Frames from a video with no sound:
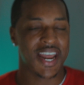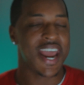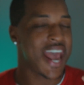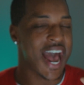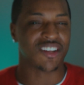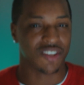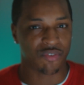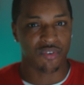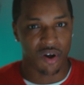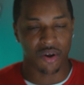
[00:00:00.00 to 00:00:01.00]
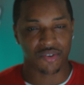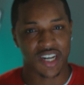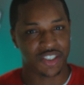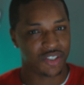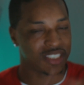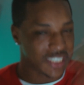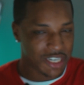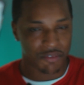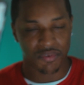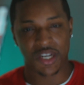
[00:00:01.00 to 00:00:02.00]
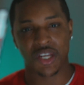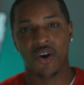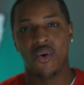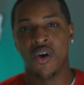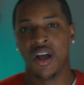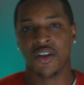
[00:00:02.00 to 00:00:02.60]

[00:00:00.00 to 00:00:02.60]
it has its flaws. As you can see in the video,